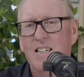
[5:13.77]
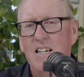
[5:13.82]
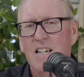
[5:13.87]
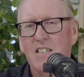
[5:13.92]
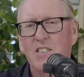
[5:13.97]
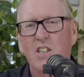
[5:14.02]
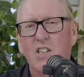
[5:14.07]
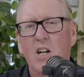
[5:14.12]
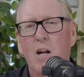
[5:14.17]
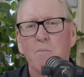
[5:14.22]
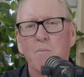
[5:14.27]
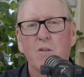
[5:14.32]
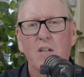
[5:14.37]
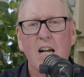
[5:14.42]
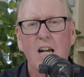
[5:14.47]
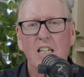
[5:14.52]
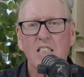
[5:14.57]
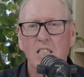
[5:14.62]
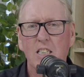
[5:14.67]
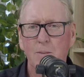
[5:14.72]
is that I'm
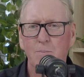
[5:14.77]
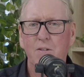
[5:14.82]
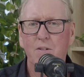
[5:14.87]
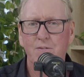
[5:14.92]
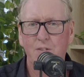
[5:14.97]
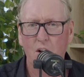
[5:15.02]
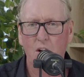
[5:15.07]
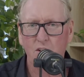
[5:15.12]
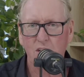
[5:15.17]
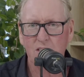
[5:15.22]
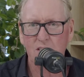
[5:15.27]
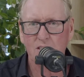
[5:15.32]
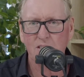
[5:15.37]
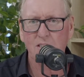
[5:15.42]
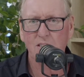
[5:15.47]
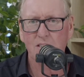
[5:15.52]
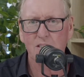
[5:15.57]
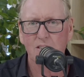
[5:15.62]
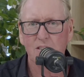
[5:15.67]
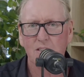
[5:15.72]
customer
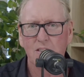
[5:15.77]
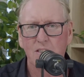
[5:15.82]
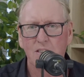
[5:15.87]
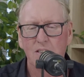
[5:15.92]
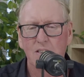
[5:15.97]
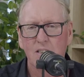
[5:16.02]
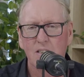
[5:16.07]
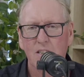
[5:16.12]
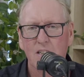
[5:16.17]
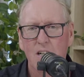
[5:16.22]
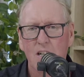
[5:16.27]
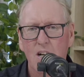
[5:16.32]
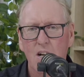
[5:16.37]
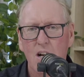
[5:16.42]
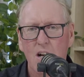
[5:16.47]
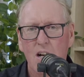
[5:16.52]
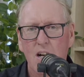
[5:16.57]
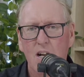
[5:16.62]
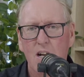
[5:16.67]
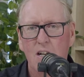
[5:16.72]
focused,
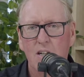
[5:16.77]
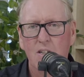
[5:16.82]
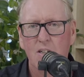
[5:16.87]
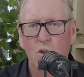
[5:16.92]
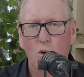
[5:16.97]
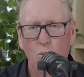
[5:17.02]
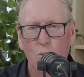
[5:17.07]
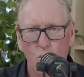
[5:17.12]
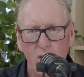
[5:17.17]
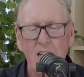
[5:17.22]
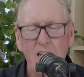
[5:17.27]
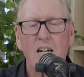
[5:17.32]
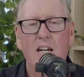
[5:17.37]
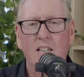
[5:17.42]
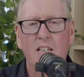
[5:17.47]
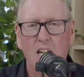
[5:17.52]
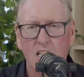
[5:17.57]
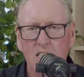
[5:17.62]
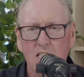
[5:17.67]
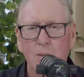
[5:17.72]
or we
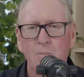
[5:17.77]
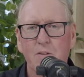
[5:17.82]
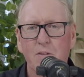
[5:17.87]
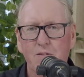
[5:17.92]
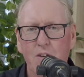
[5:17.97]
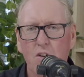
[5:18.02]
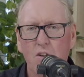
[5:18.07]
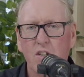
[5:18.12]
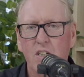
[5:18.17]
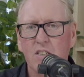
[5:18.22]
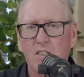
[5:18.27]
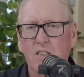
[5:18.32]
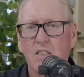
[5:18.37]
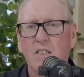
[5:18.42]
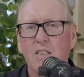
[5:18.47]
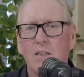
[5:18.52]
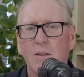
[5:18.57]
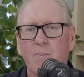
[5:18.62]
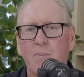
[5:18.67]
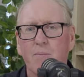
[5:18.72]
are customer
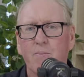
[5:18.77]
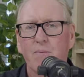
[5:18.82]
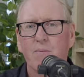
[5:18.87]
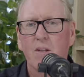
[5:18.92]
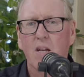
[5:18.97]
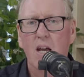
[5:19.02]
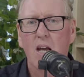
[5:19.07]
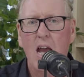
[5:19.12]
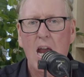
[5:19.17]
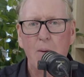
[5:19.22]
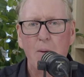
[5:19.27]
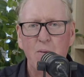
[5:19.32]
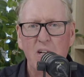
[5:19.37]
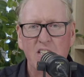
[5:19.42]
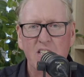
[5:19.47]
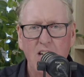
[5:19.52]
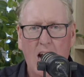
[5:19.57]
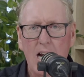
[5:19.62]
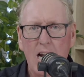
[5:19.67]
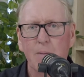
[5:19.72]
focused, and
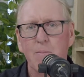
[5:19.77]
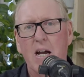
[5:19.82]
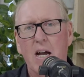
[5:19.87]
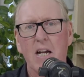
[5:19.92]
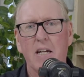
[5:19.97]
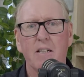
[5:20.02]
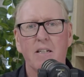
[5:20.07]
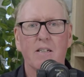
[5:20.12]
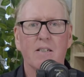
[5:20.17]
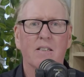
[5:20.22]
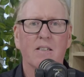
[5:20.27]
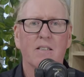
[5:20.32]
we're tailor-made.